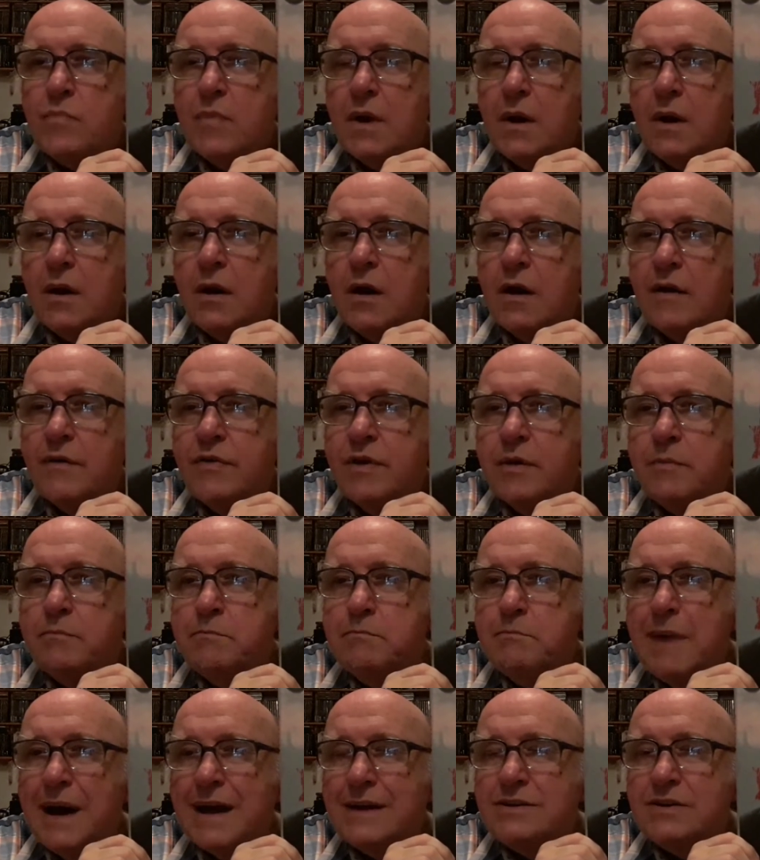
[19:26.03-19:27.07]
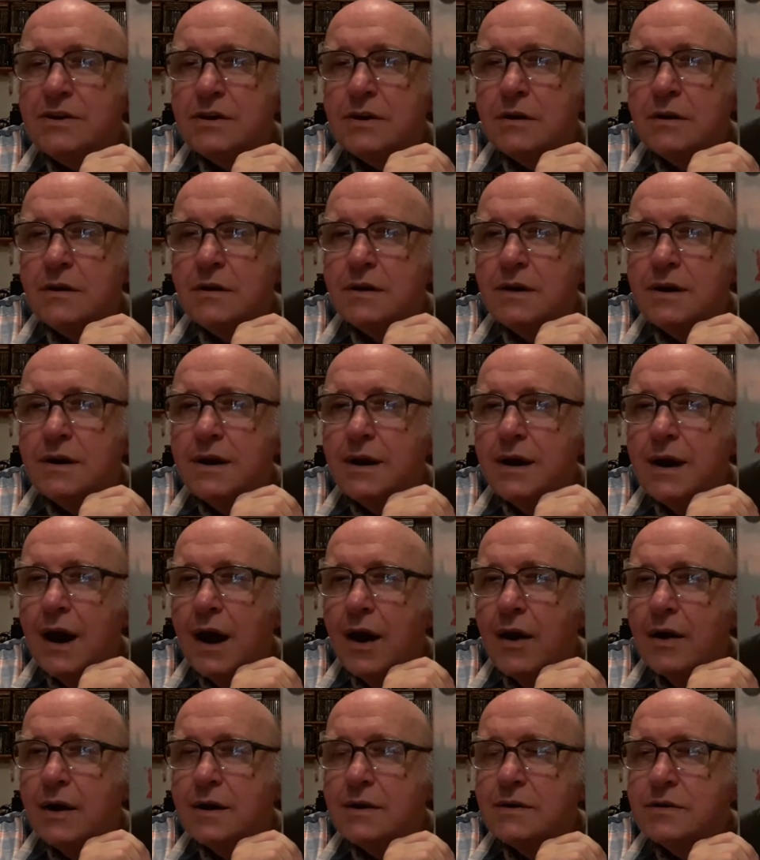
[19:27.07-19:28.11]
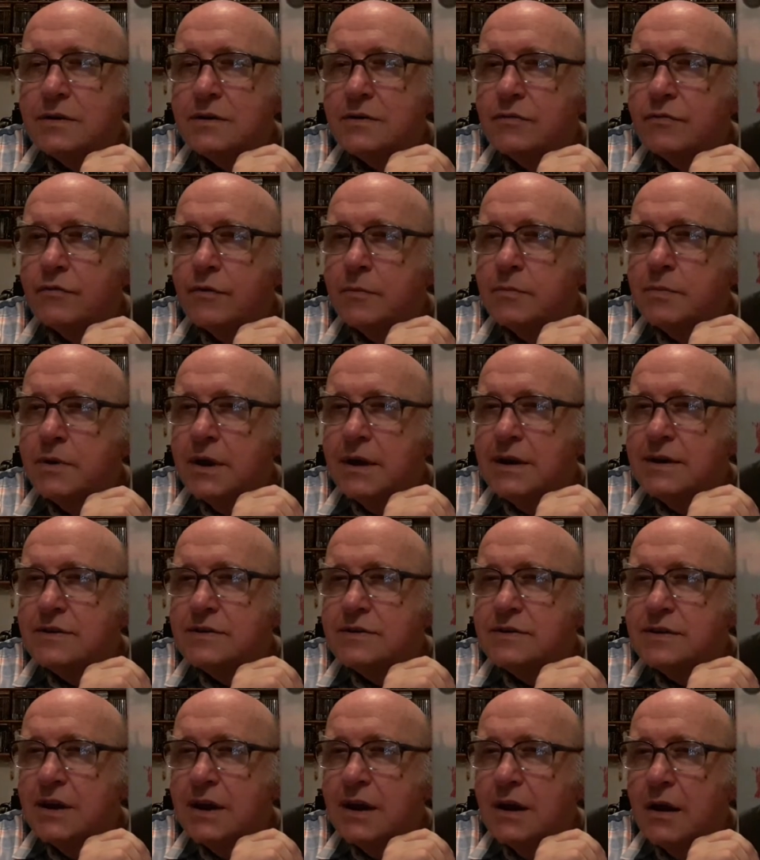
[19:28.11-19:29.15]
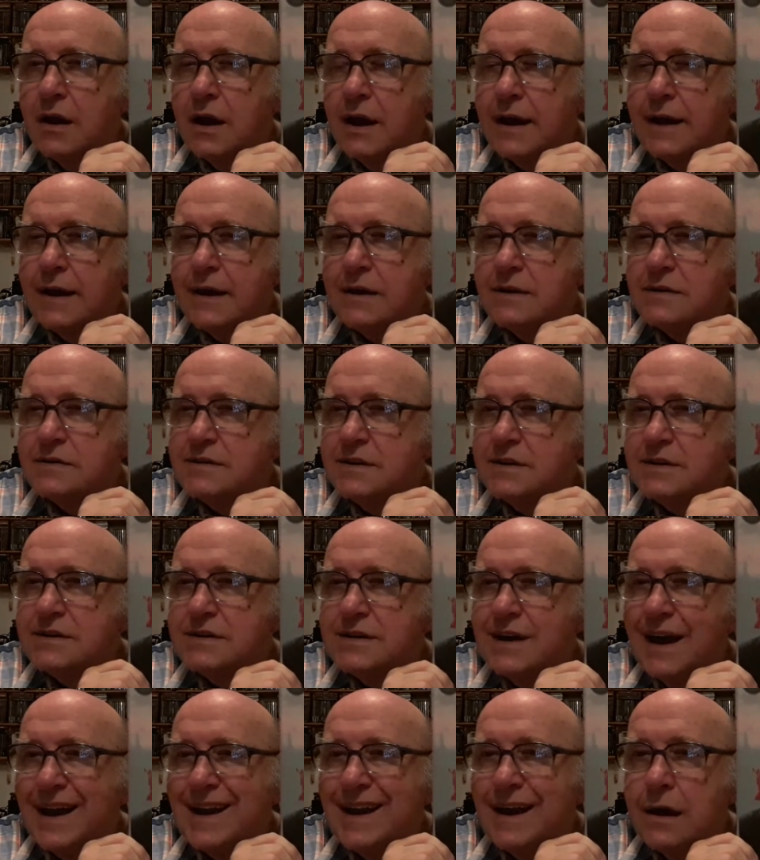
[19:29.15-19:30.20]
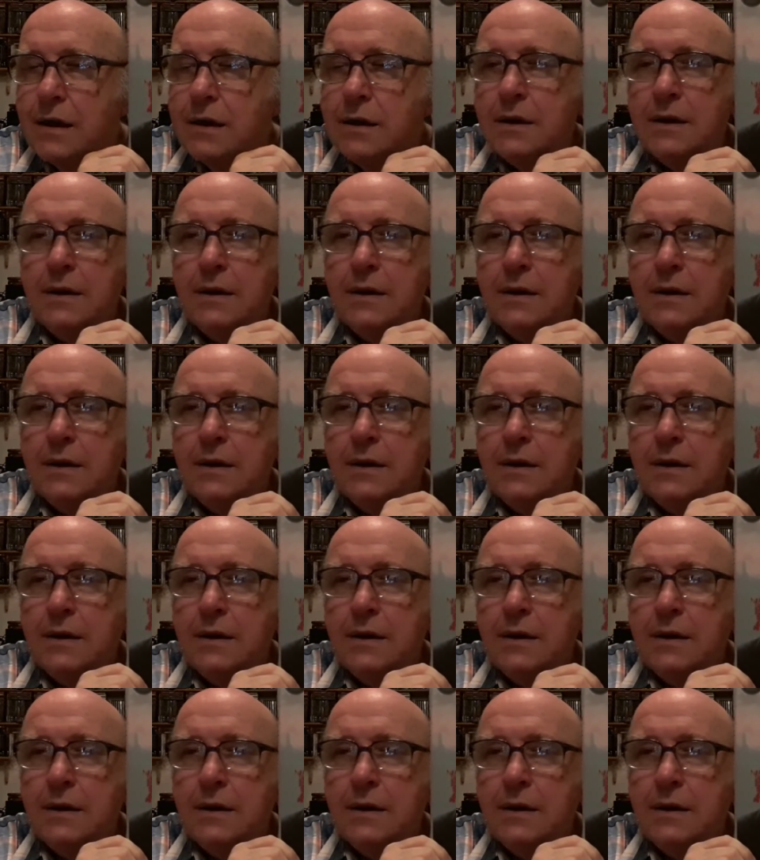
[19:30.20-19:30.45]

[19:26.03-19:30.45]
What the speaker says: a lot of the magical characters from DC, like Zatanna,